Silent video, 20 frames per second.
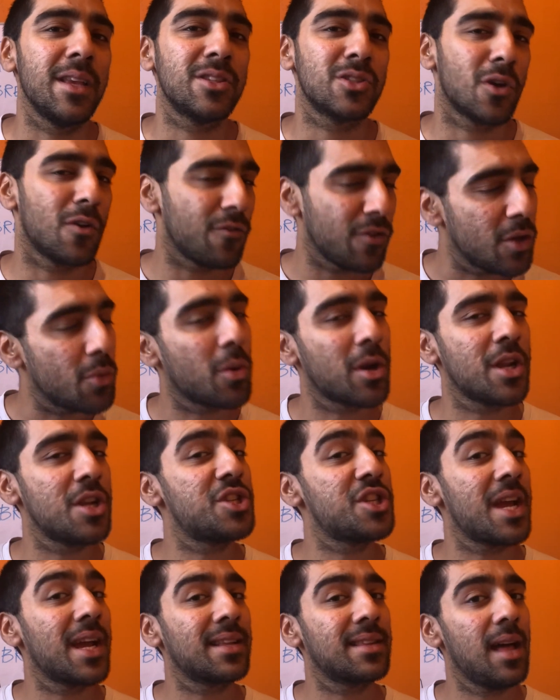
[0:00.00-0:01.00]
So if you want to
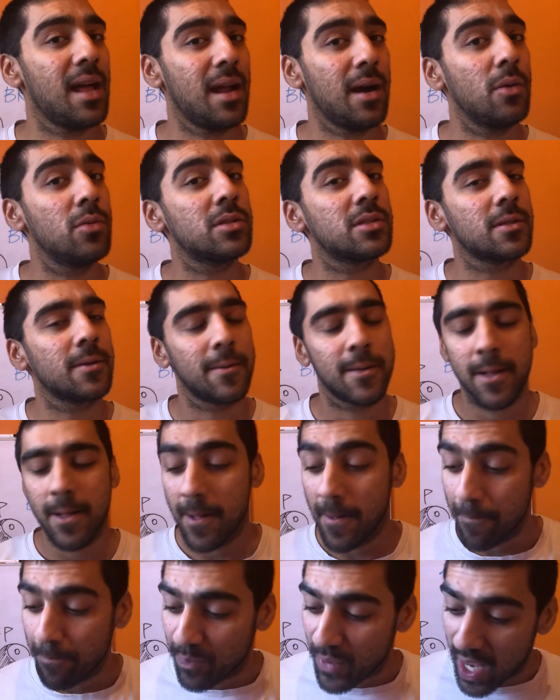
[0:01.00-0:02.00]
check that out,
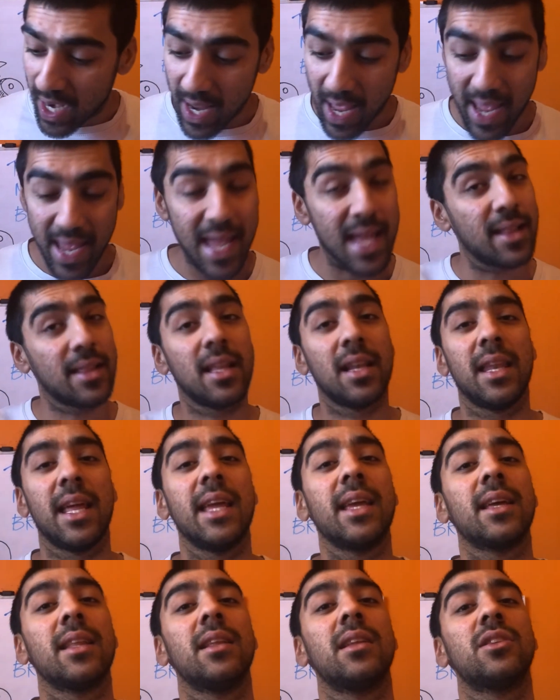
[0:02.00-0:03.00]
then hit the
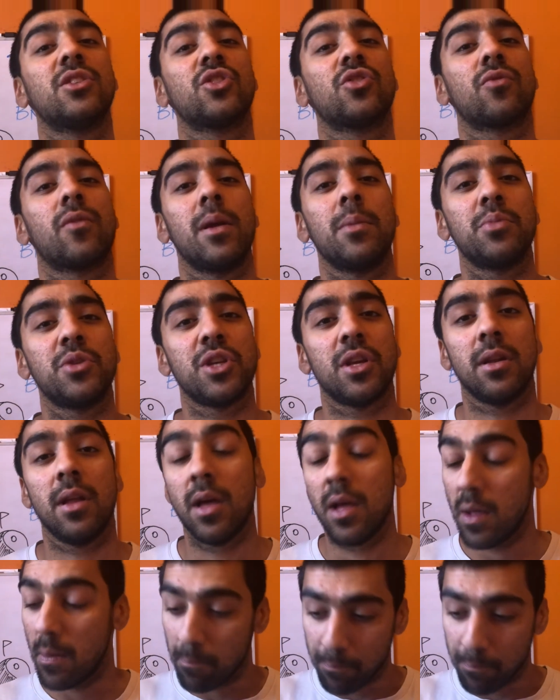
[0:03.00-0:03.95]
link in the description.